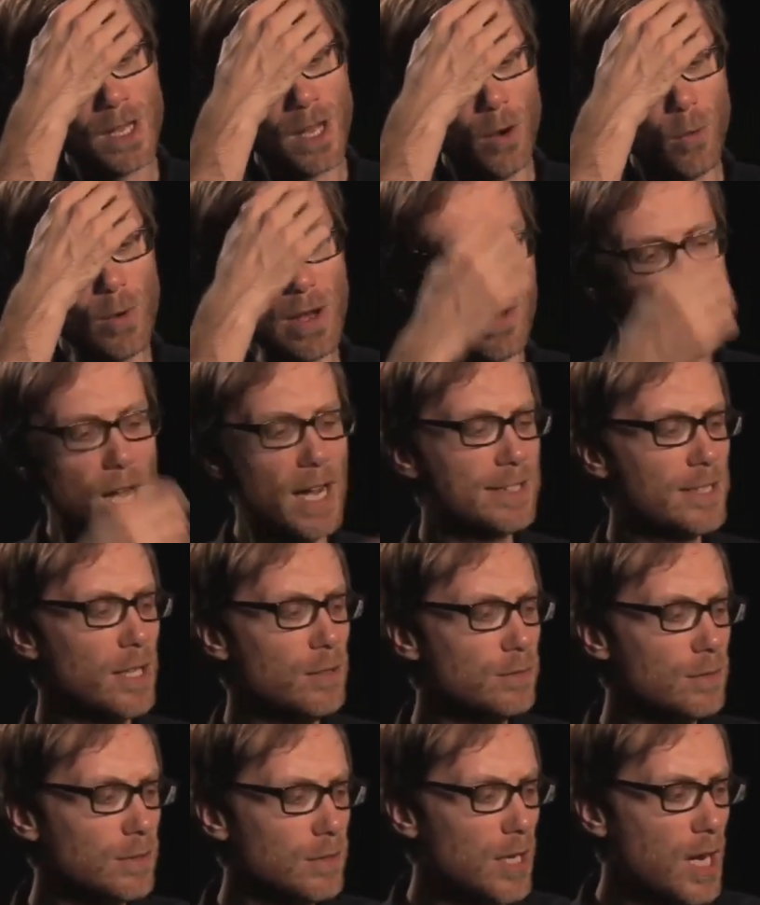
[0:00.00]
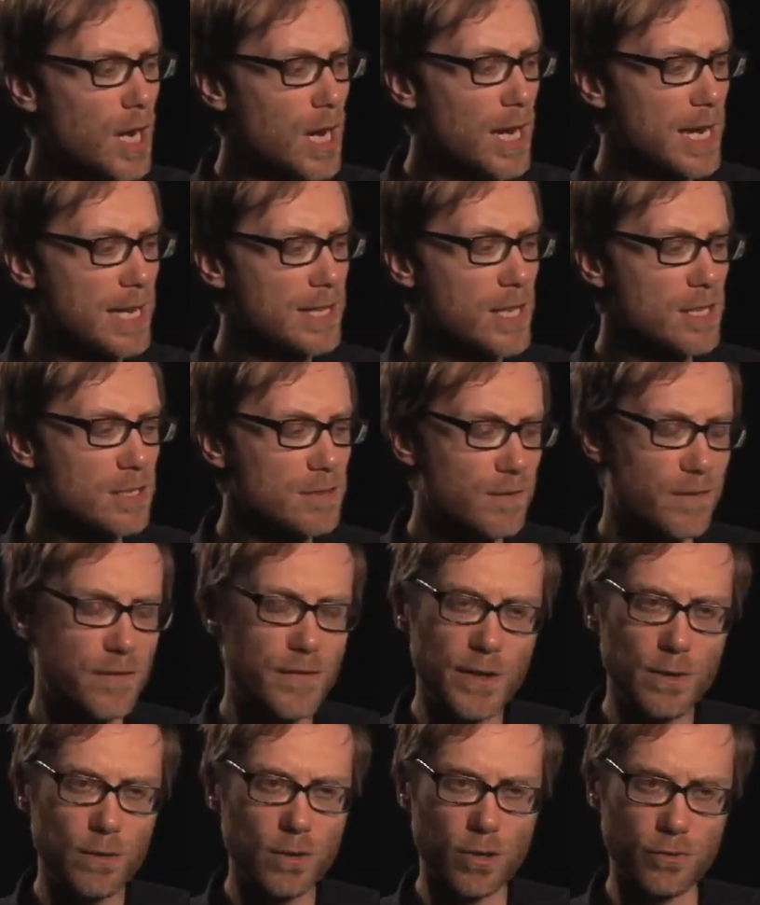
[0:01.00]
Well, I don't. It doesn't
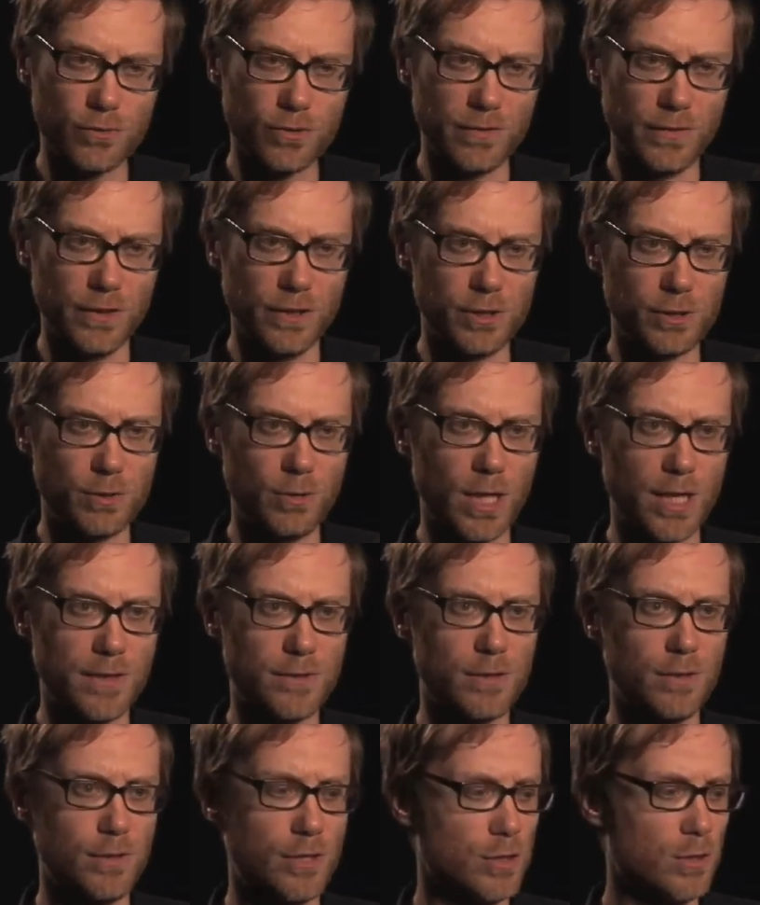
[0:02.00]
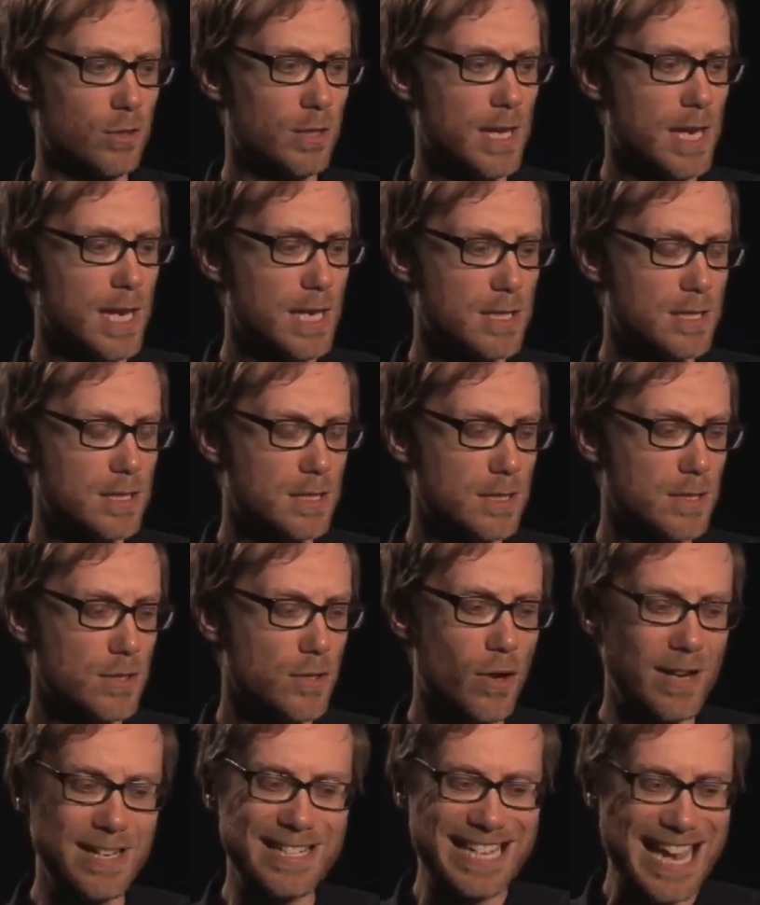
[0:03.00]
feel controversial, Life's Too Short. It's
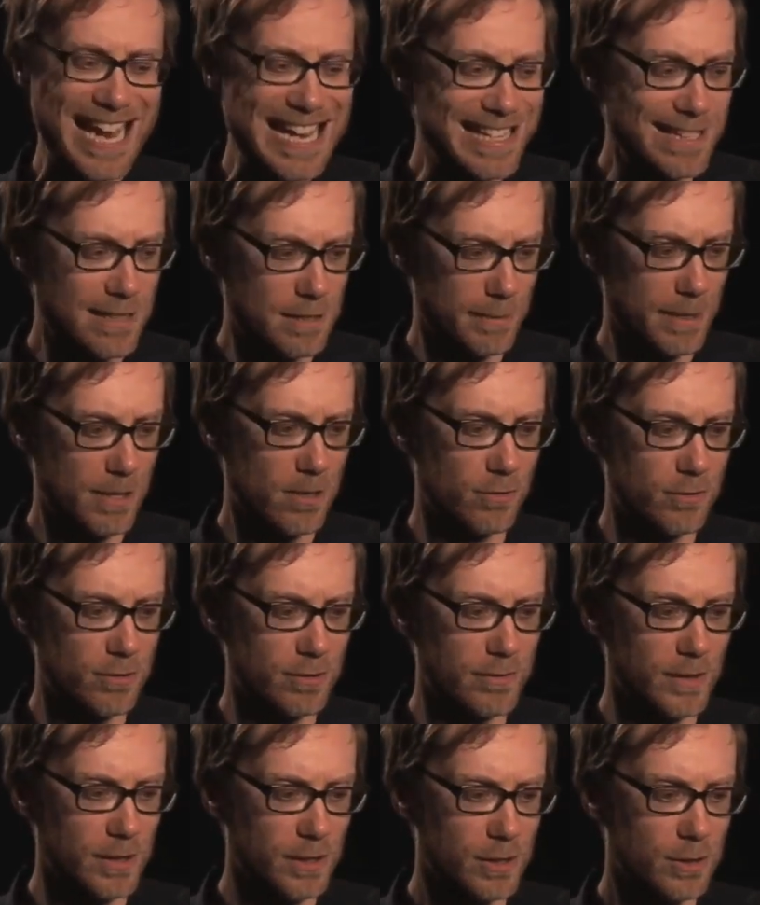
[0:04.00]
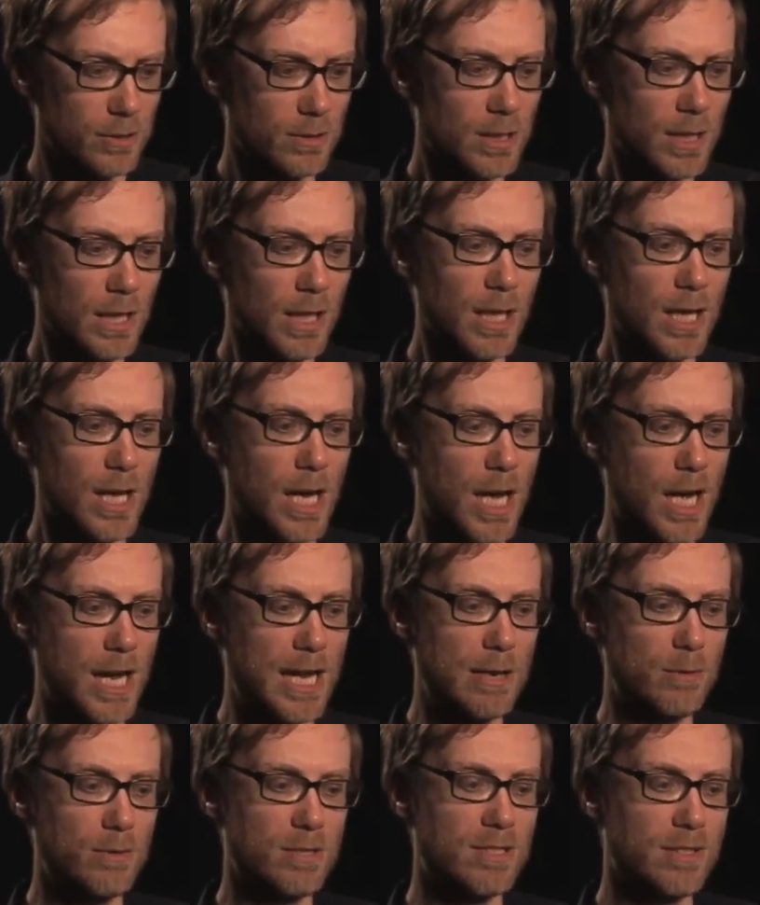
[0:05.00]
not intended to be controversial.
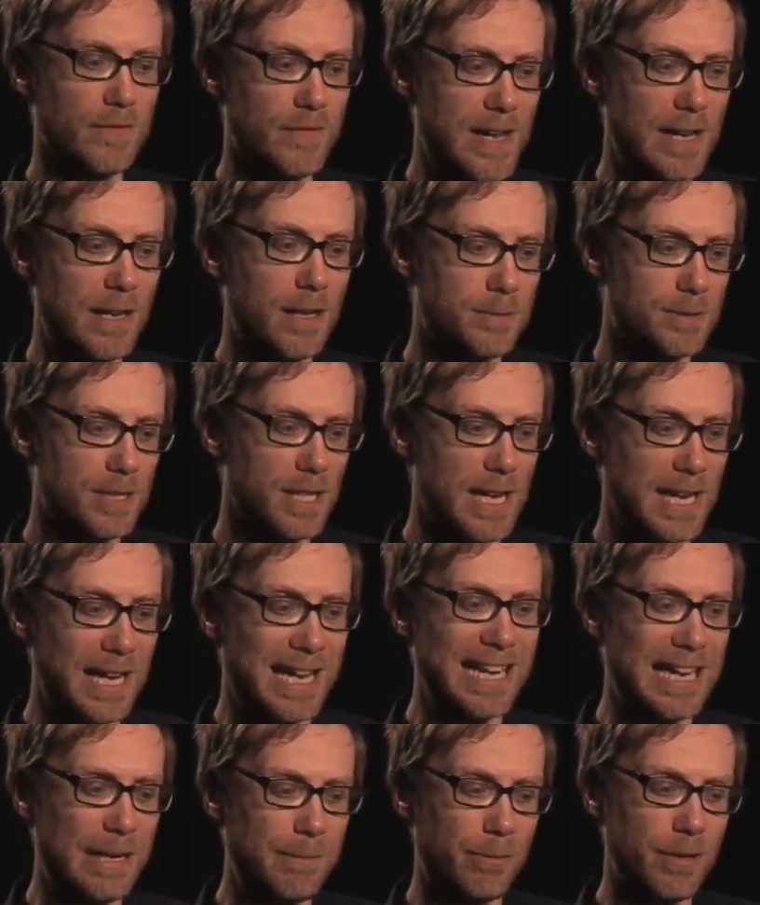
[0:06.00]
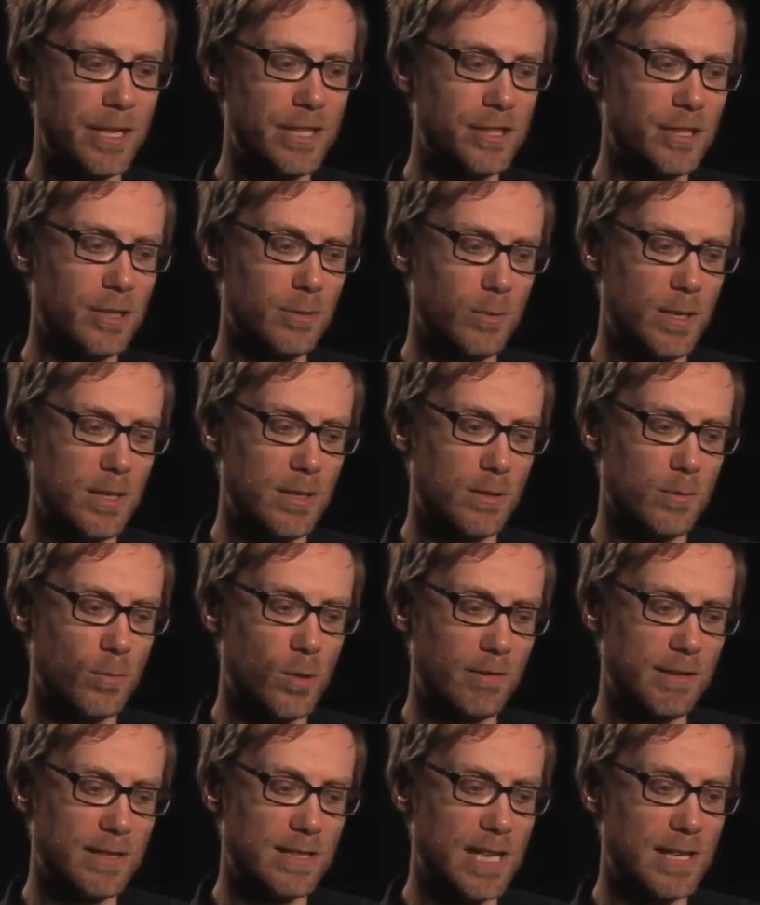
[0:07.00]
It was developed in collaboration with
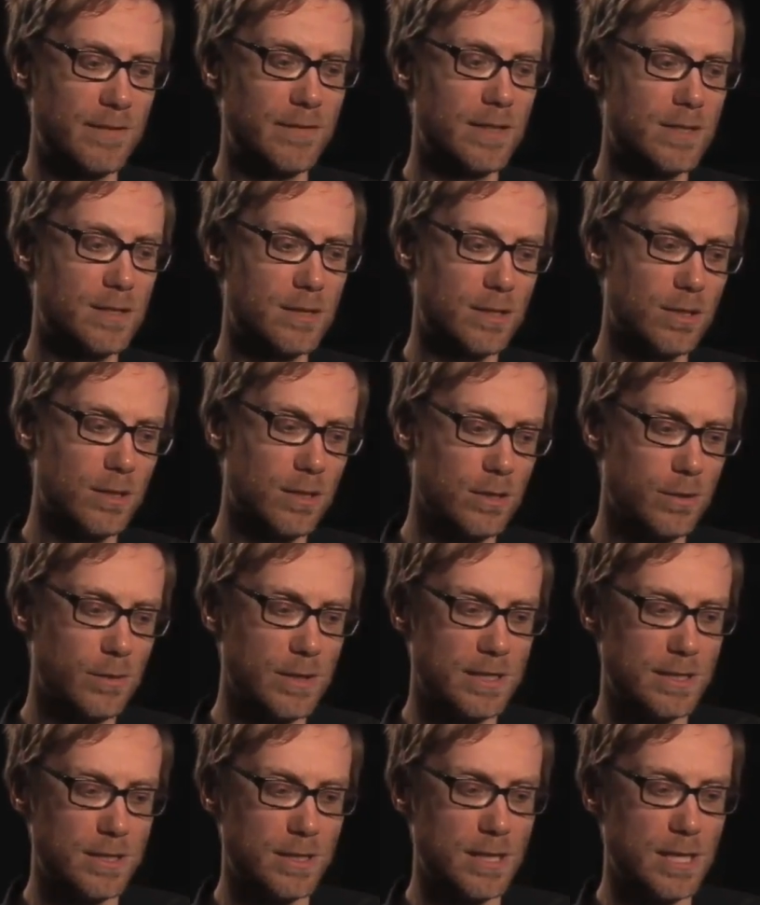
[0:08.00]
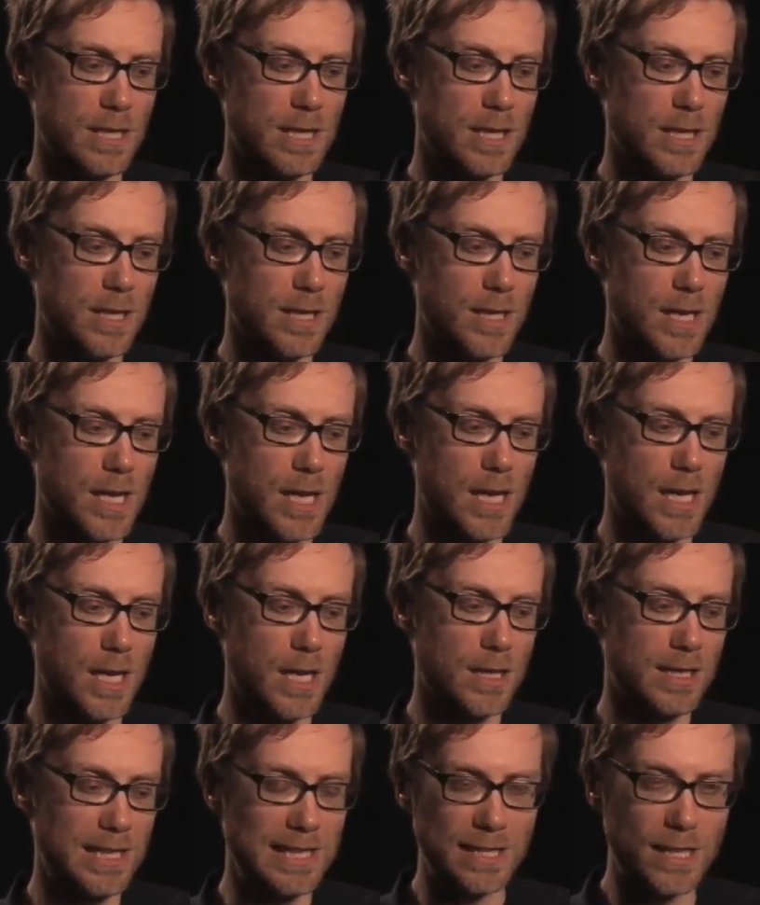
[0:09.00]
Warwick Davis, who is the
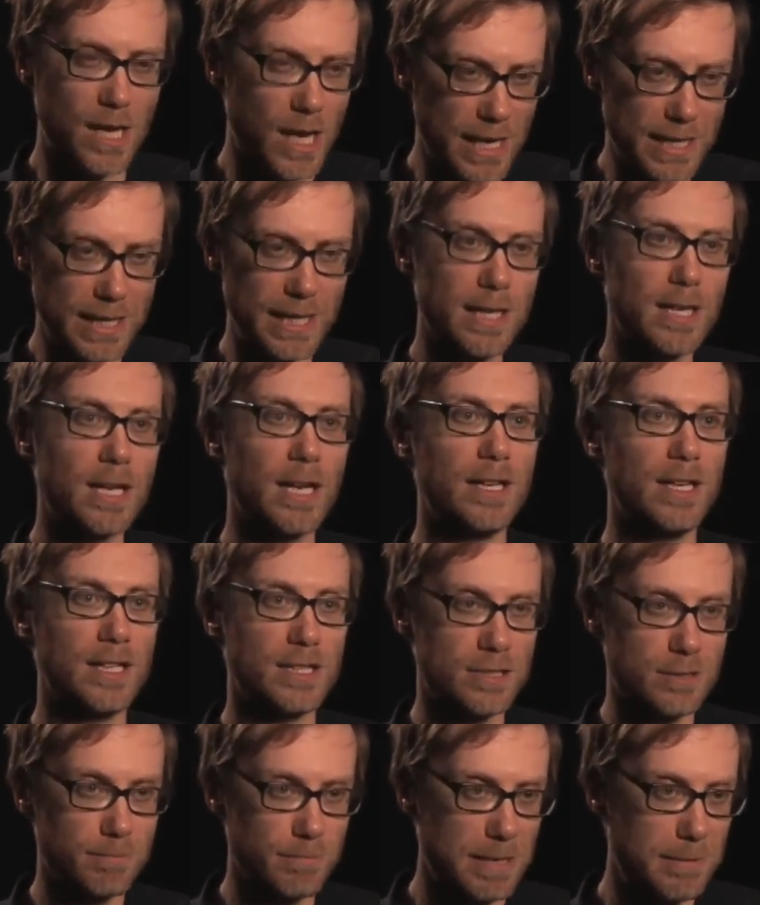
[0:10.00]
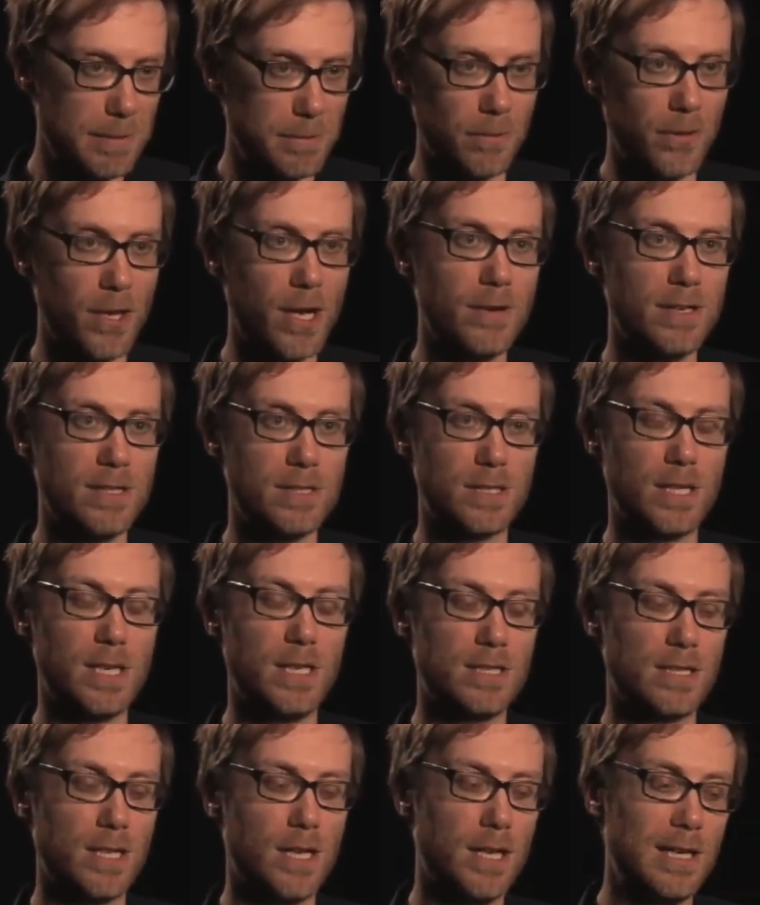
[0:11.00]
lead guy in it, and as many people know,
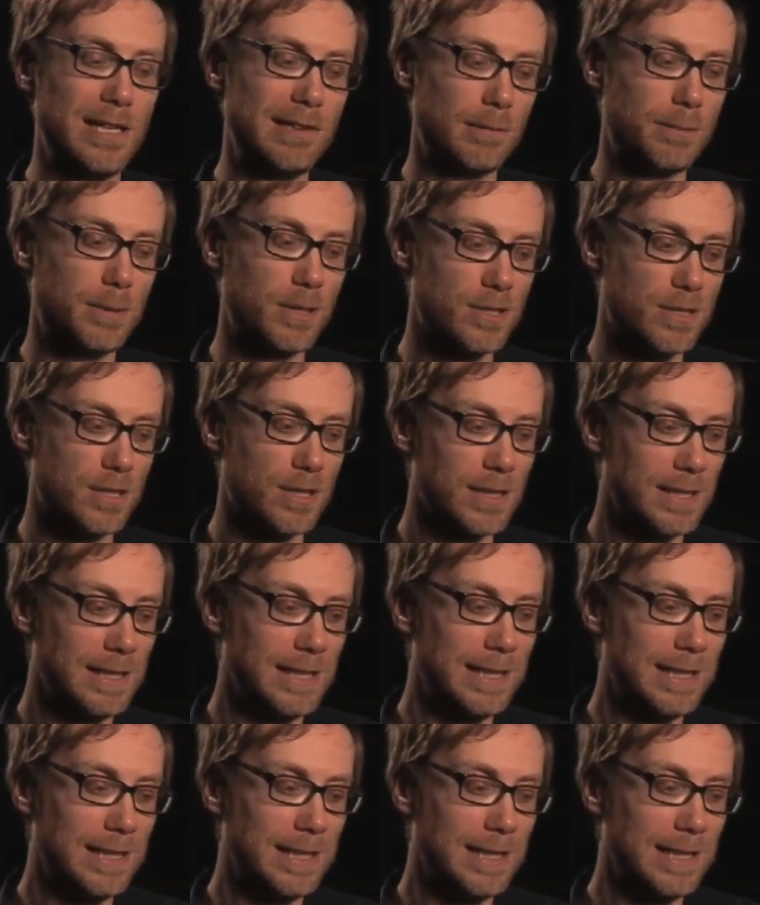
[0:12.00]
is a little person.